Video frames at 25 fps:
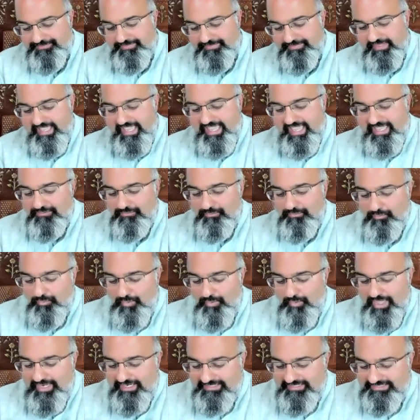and
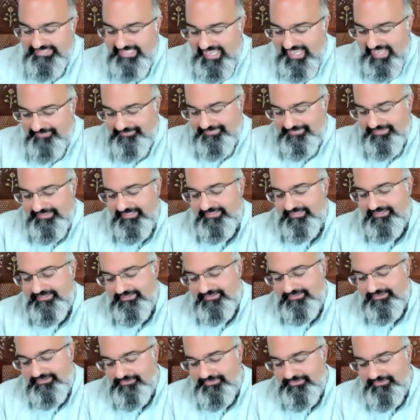well adapted
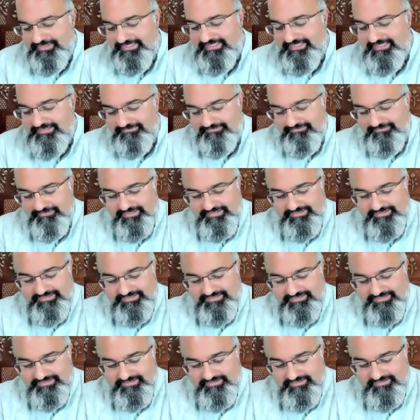to
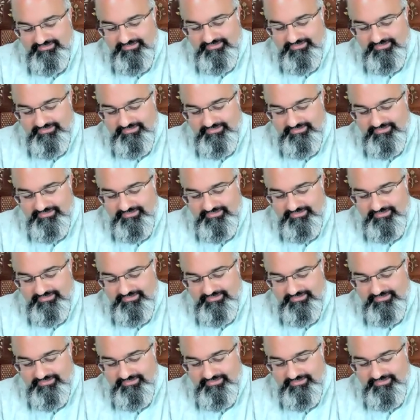indifference,